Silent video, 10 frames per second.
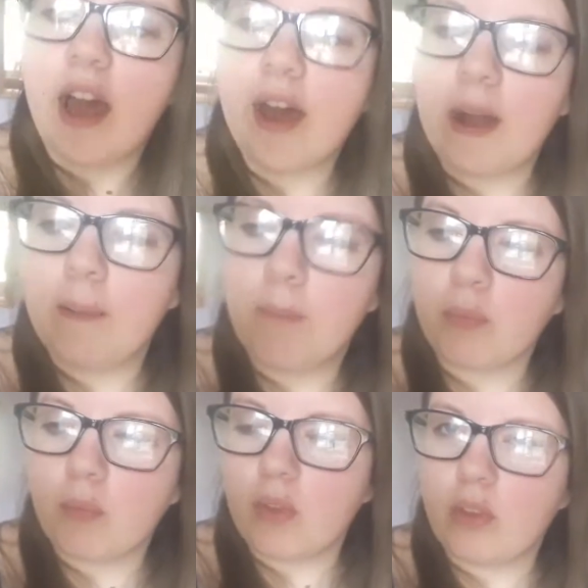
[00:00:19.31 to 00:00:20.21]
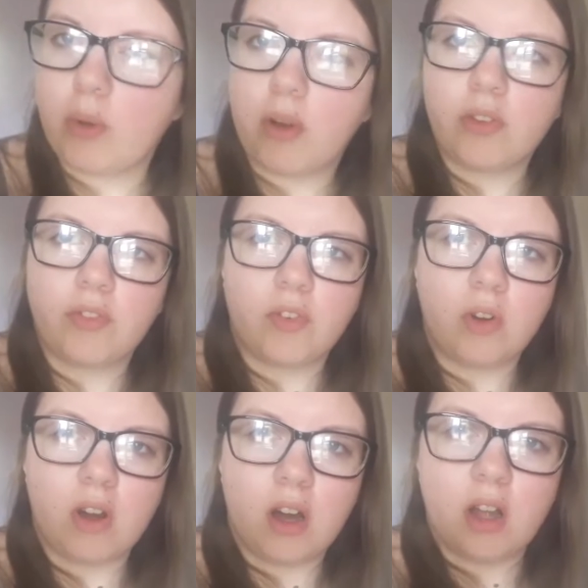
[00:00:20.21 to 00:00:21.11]
Um, so I
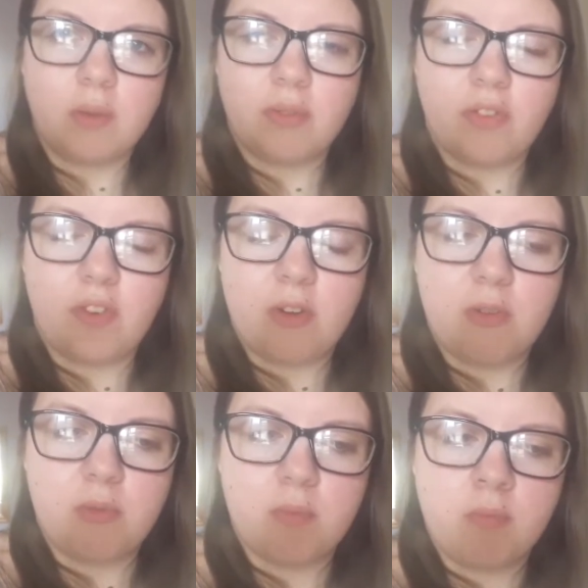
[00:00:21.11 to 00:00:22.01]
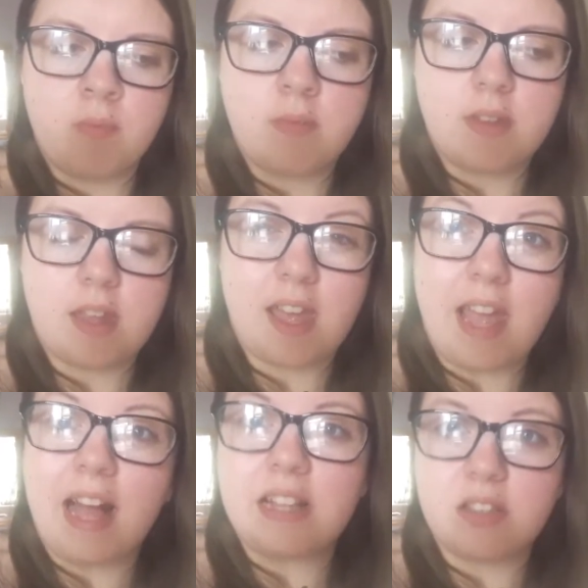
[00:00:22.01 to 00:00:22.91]
thought I would film
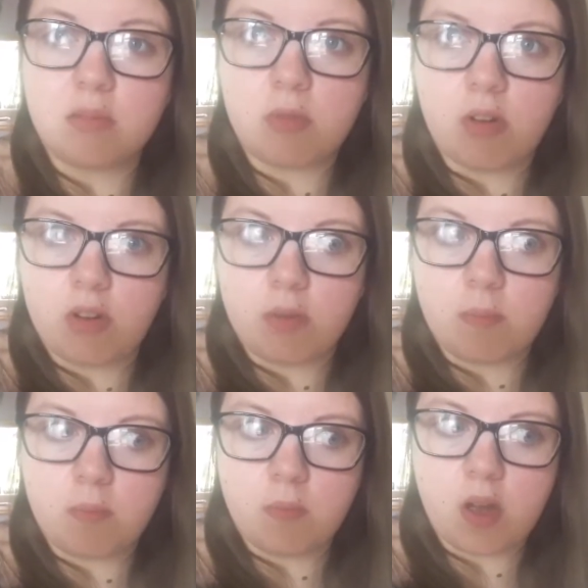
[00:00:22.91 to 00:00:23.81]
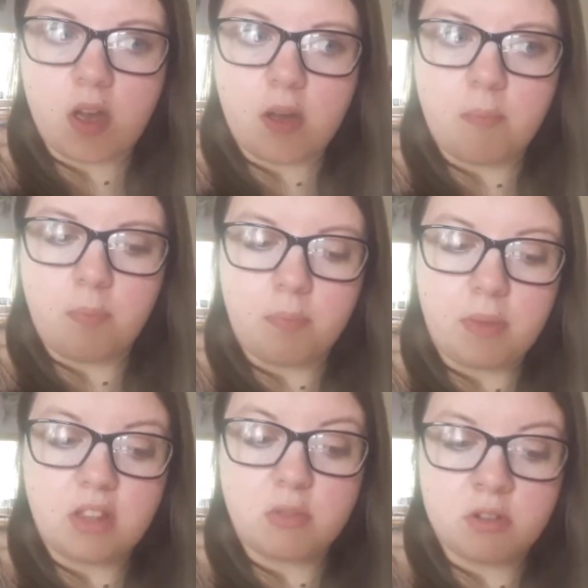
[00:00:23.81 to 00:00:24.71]
today and tomorrow, um,
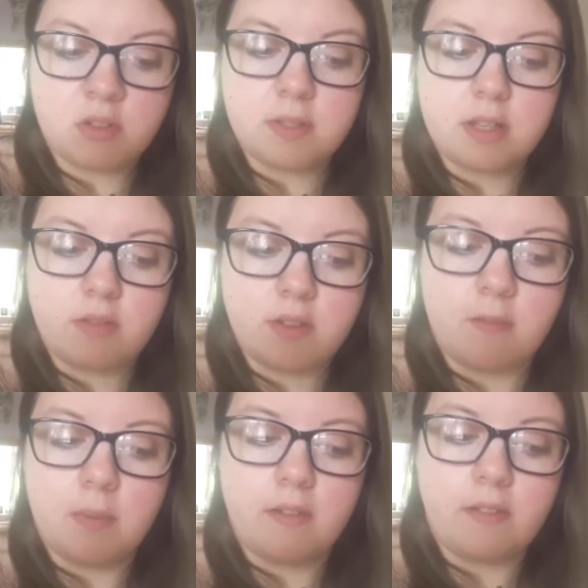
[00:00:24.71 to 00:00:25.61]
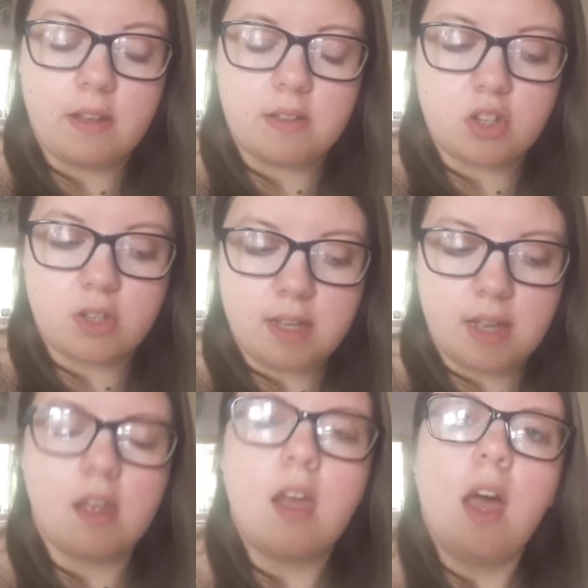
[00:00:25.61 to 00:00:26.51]
being tomorrow's my 17th birthday as I just said,